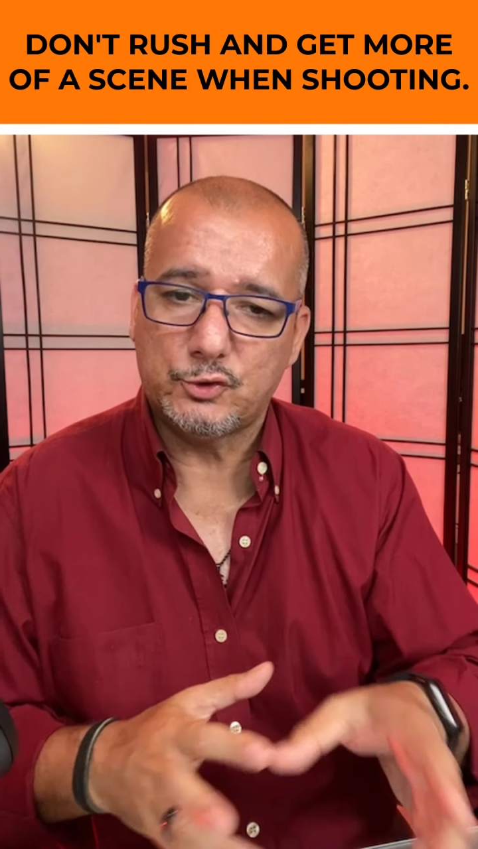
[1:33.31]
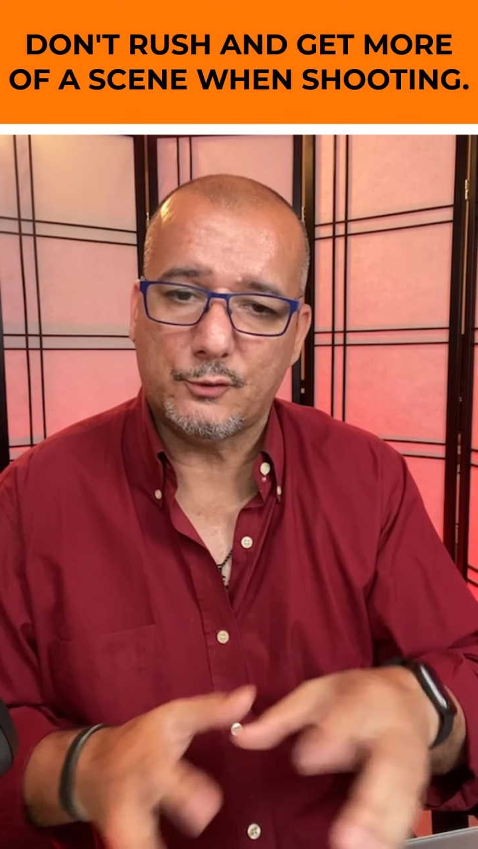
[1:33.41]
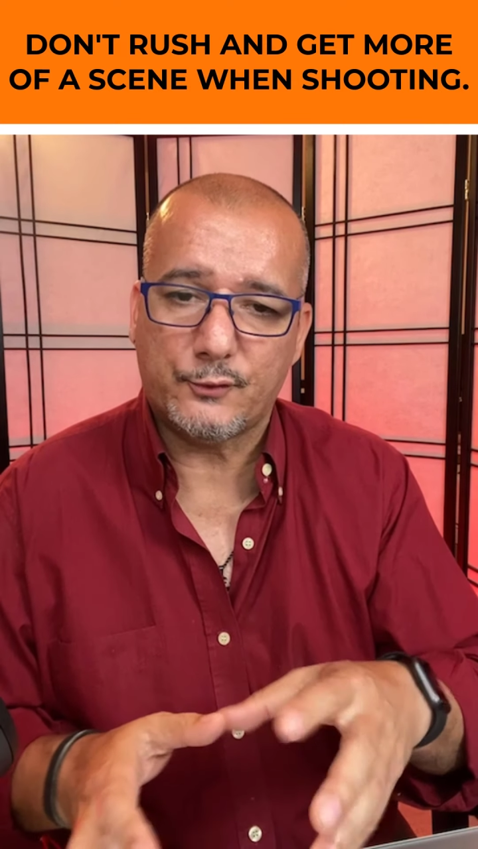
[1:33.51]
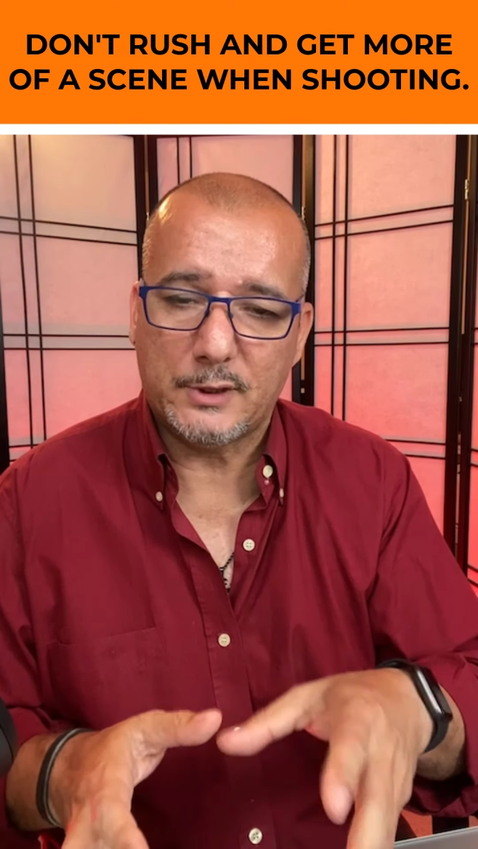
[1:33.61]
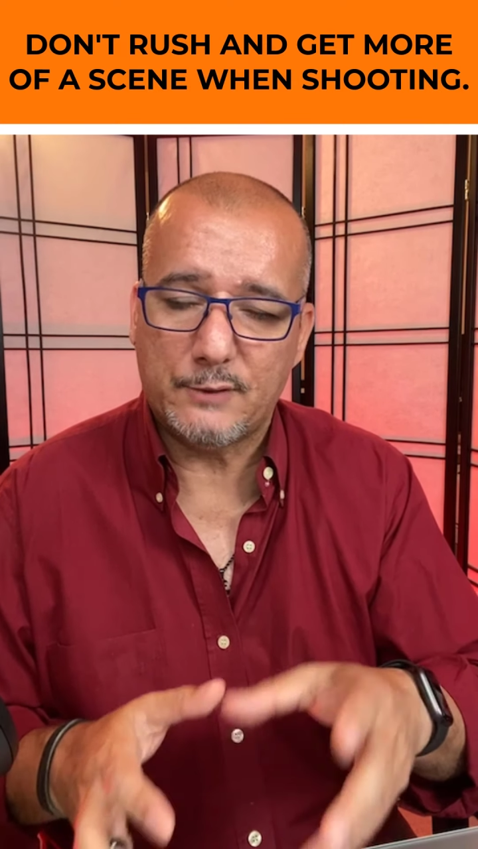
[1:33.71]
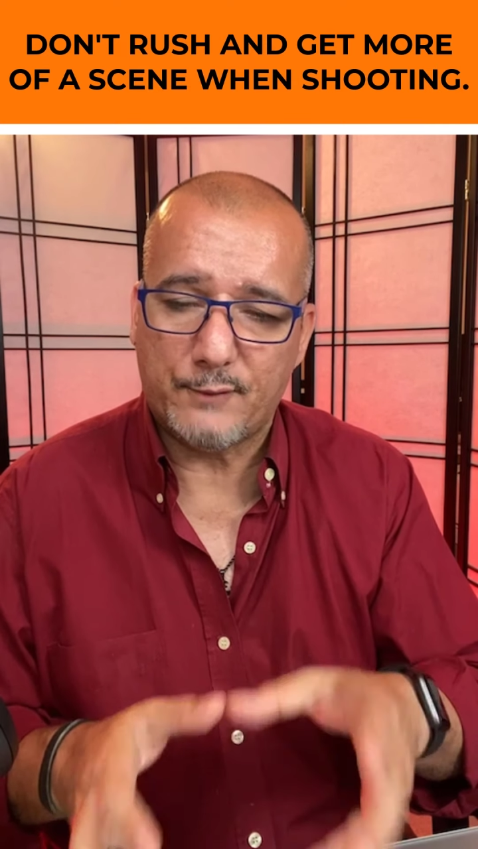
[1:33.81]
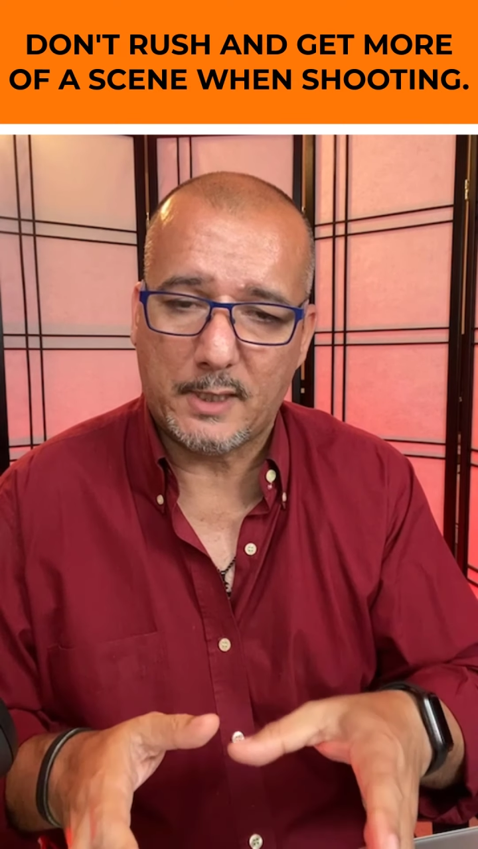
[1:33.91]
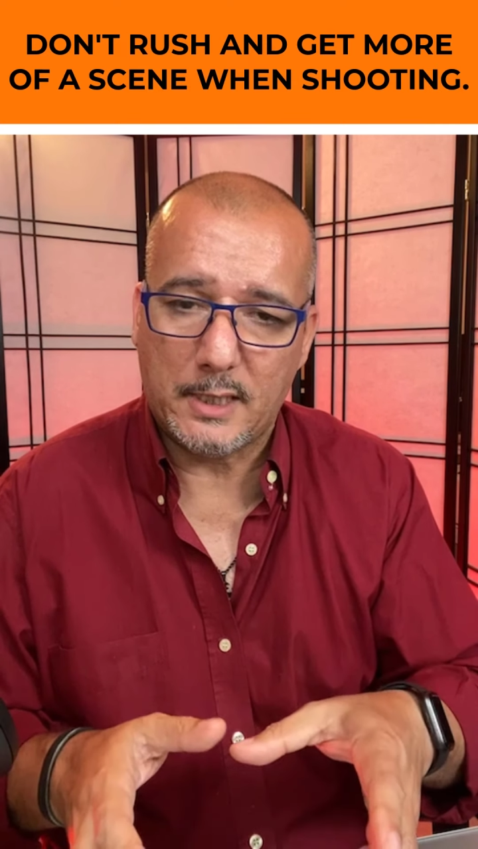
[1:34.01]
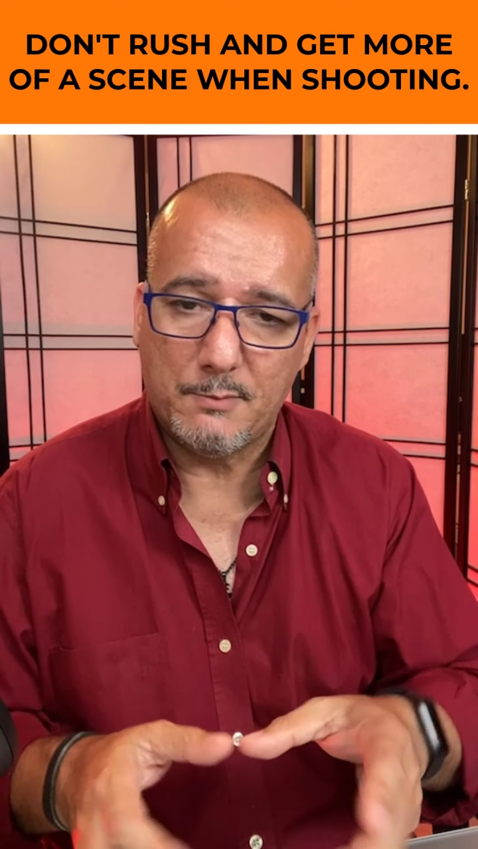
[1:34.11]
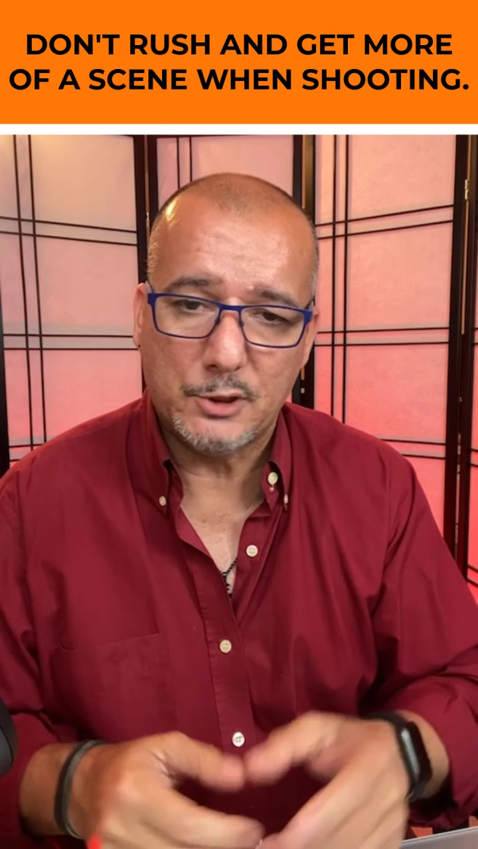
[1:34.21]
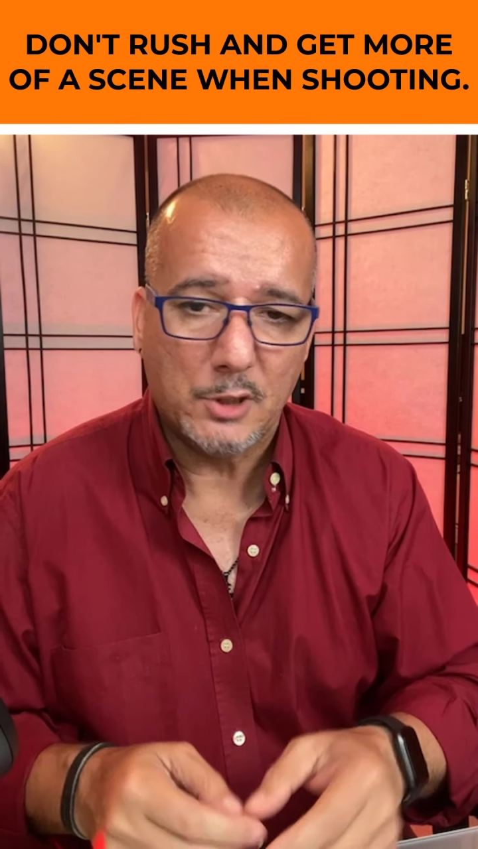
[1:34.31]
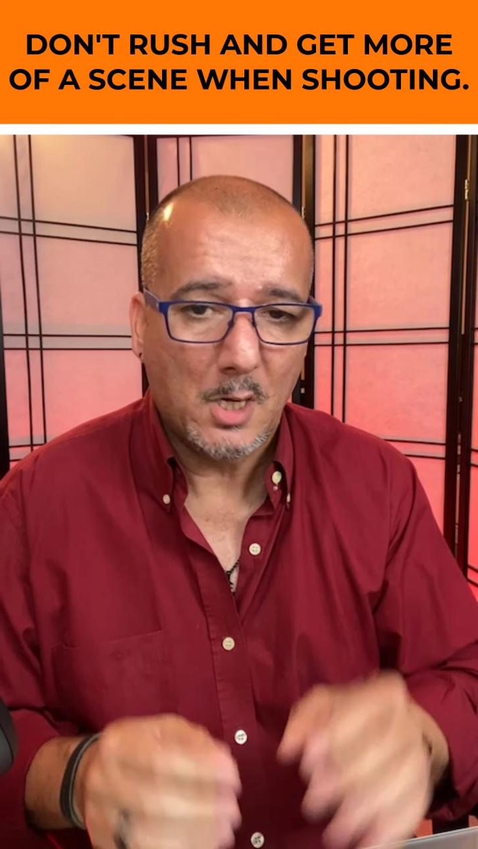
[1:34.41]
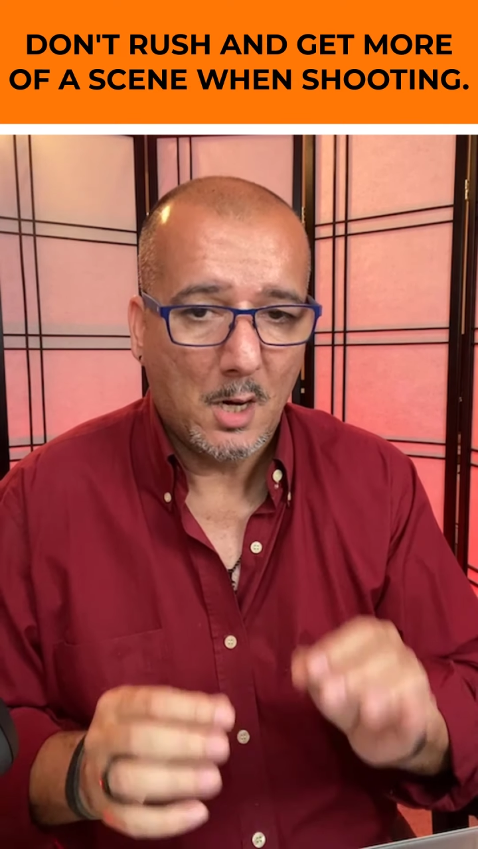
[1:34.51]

or three different images